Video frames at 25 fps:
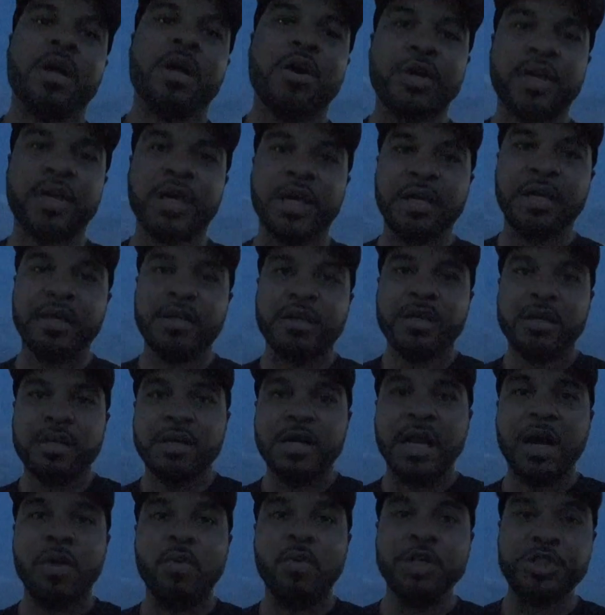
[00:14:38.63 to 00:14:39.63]
Okay,
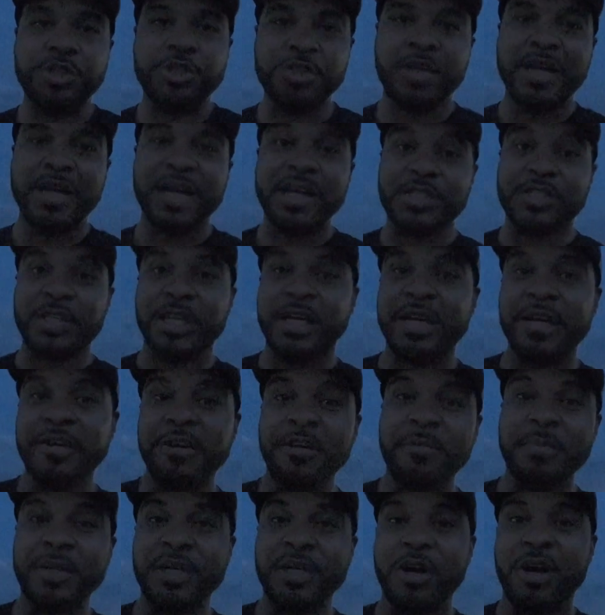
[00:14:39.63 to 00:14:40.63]
now what you guys are
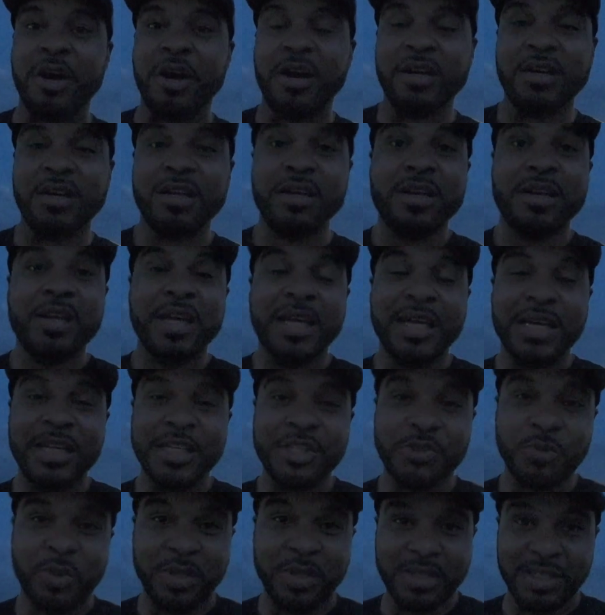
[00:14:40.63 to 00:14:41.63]
hearing me on
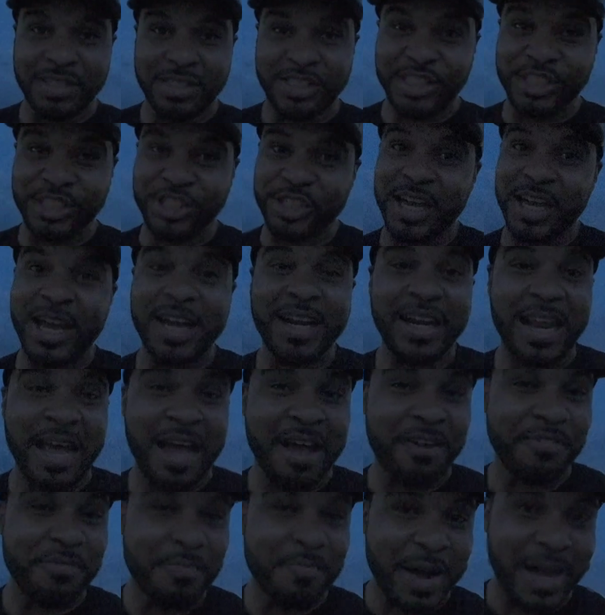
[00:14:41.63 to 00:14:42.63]
is with the DJI
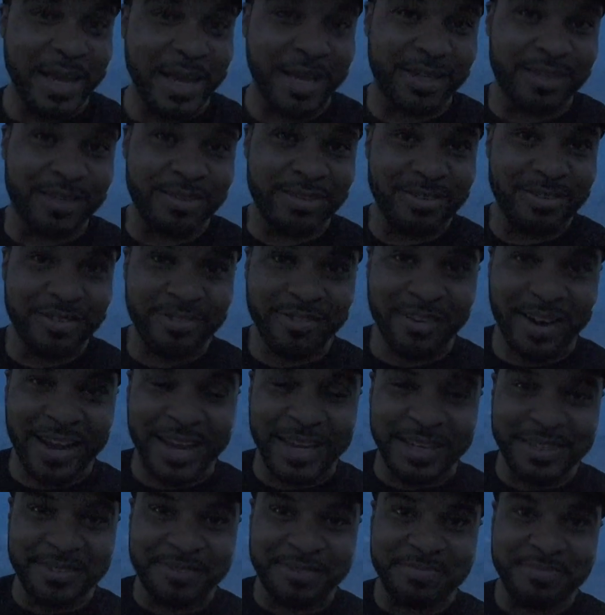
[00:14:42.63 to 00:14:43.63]
Lav mic,
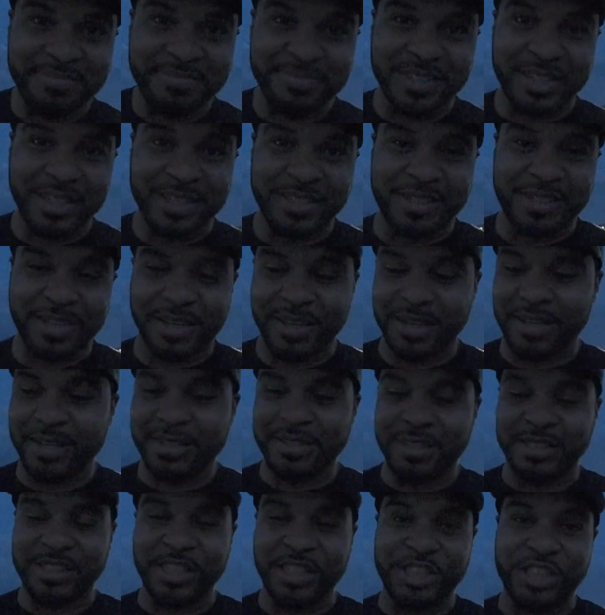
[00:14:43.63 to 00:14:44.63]
right?
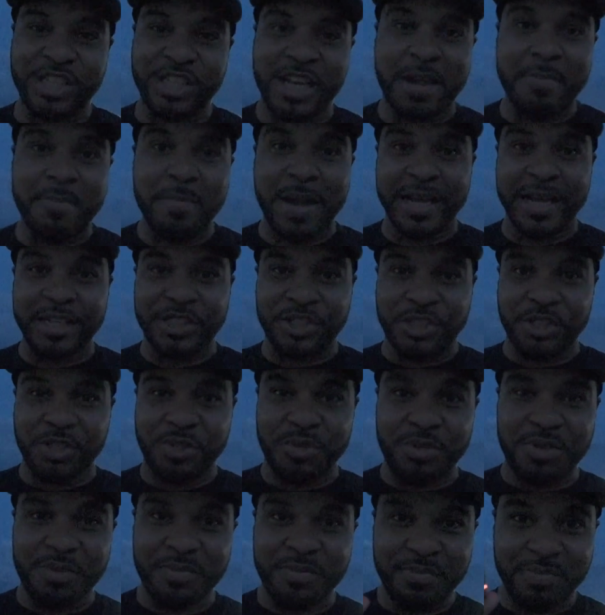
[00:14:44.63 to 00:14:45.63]
The DJI Mic
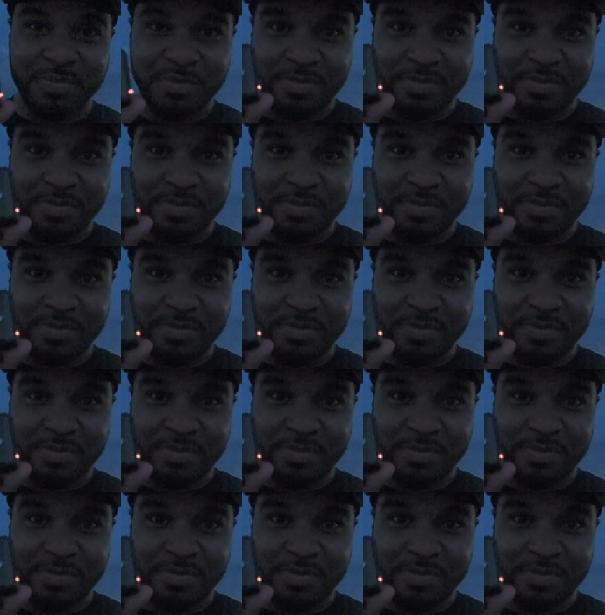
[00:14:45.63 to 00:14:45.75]
2.